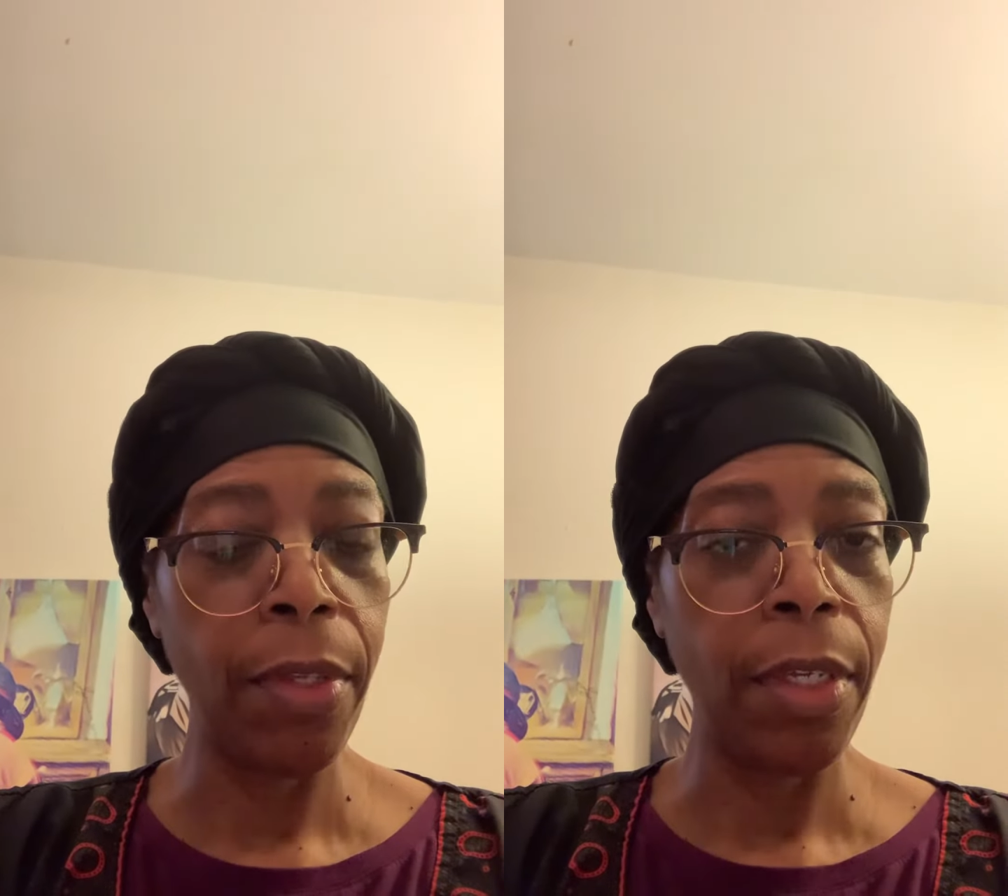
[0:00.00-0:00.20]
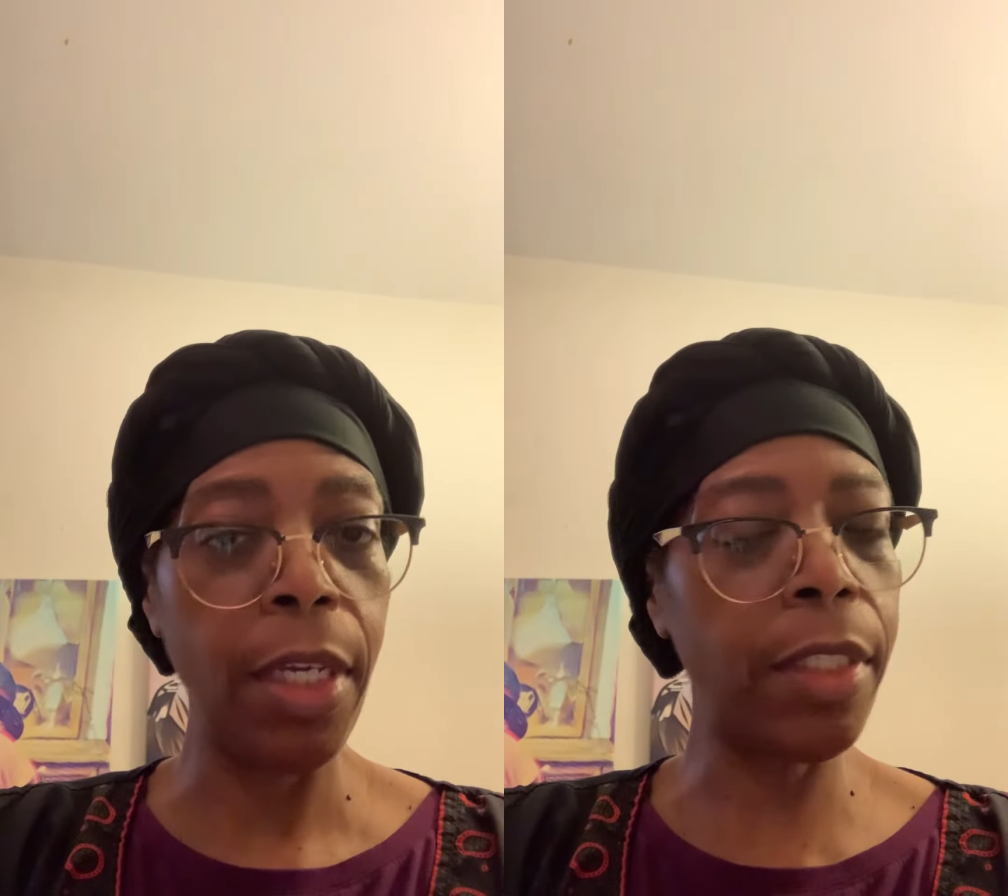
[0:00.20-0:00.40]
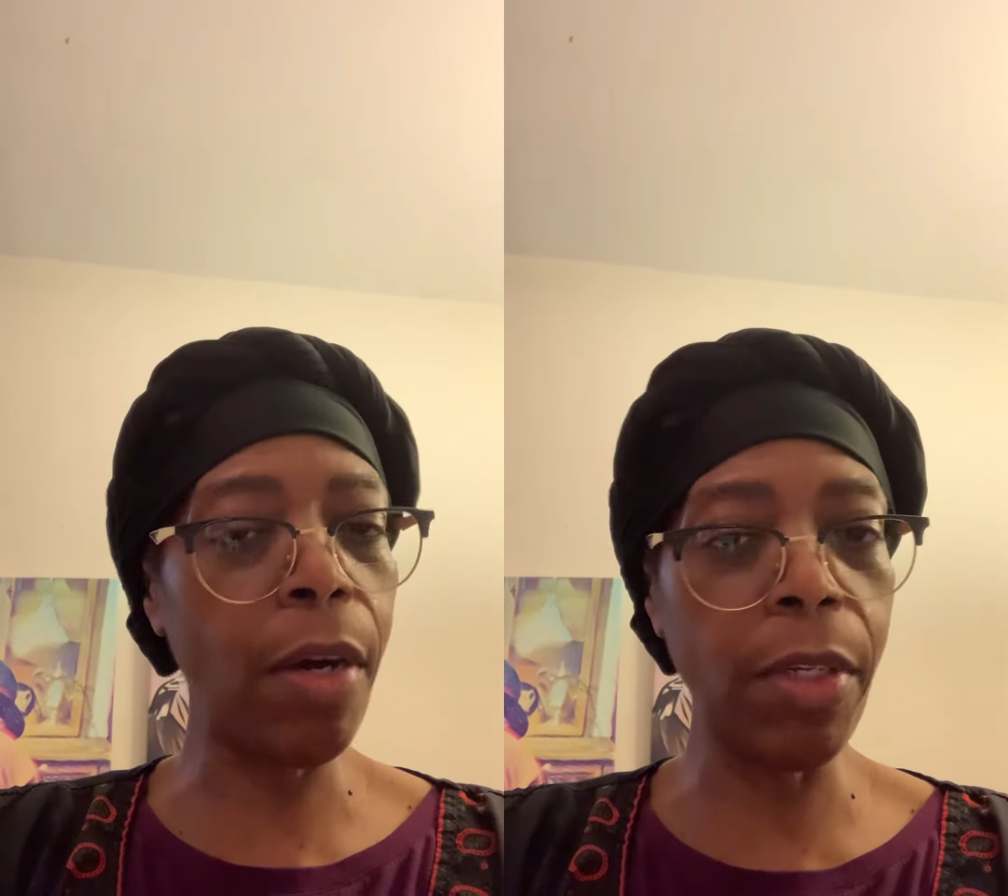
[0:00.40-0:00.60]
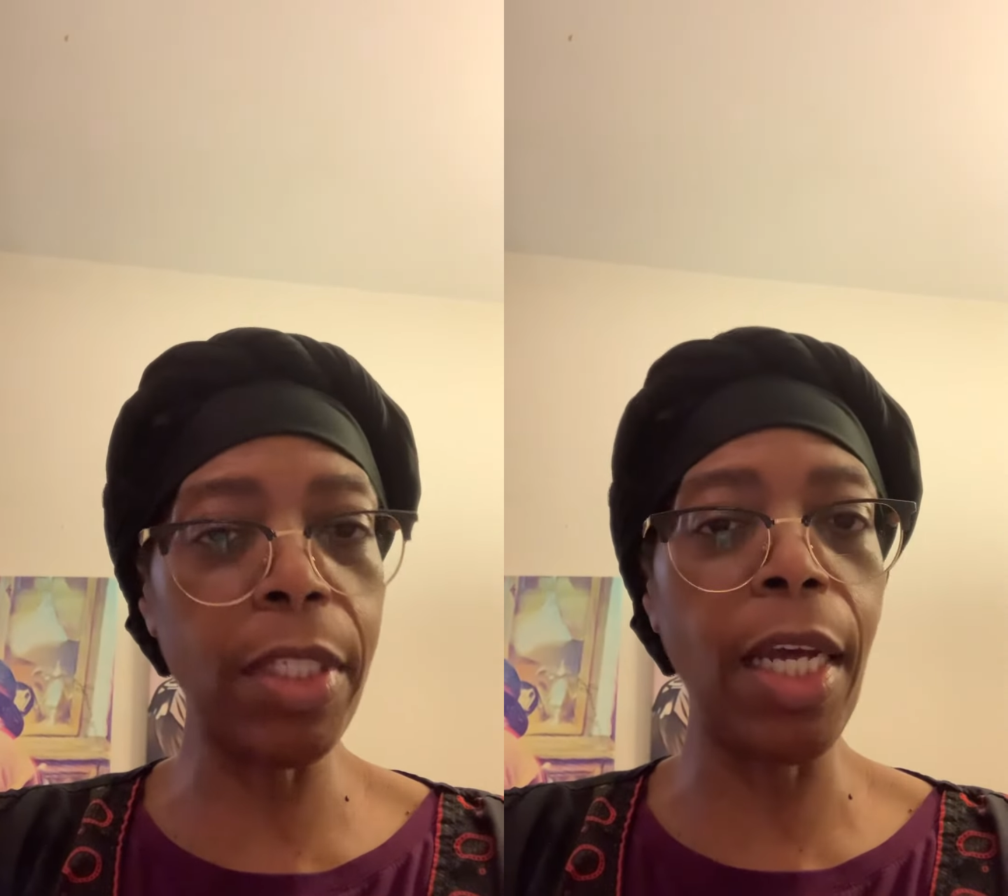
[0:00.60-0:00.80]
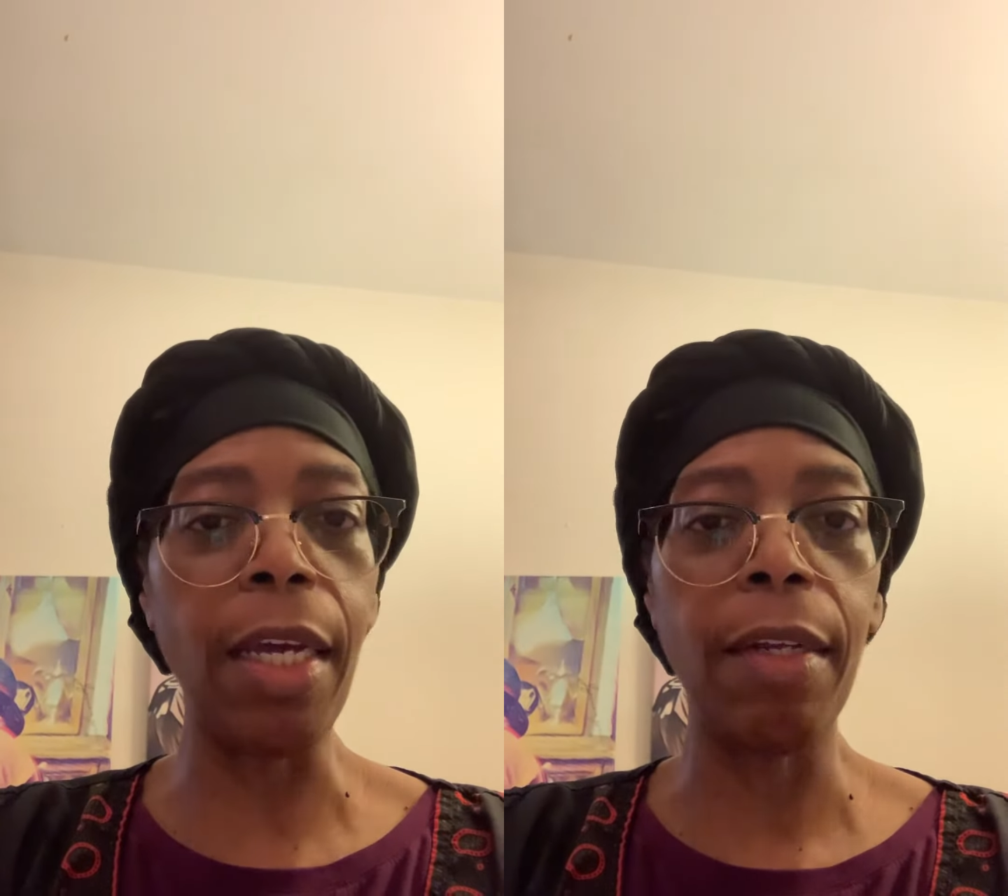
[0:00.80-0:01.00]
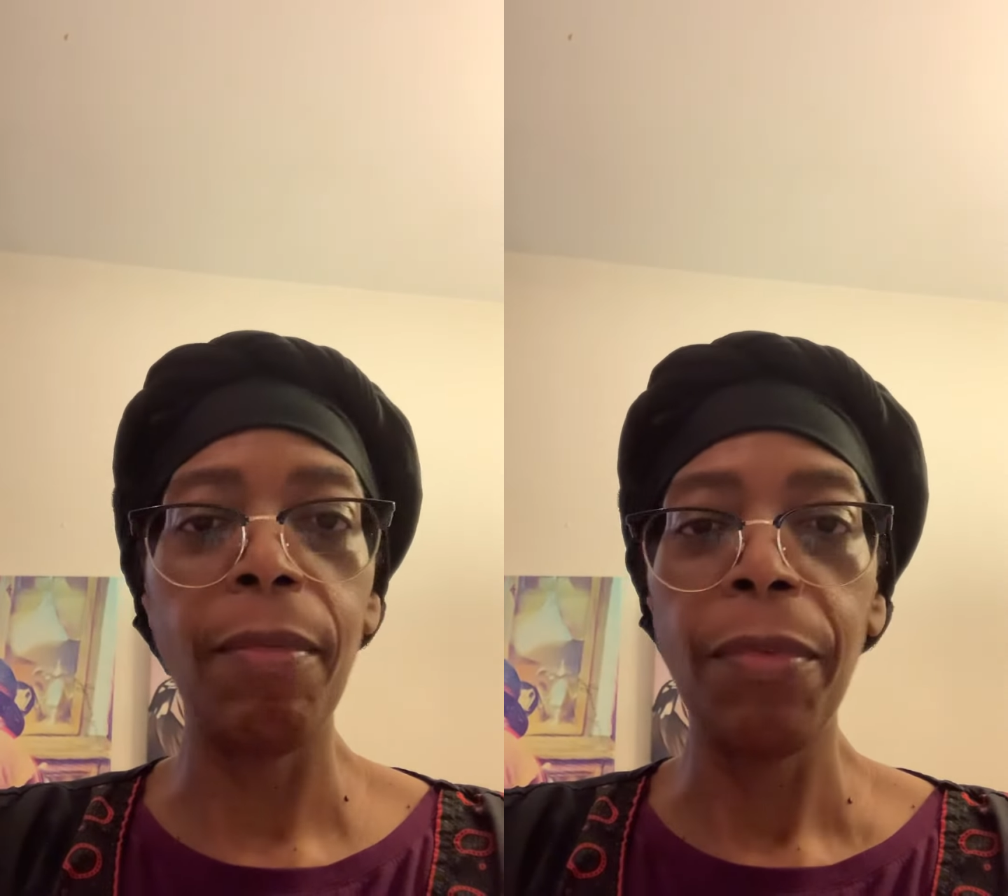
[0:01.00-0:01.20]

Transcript: he? He told us that.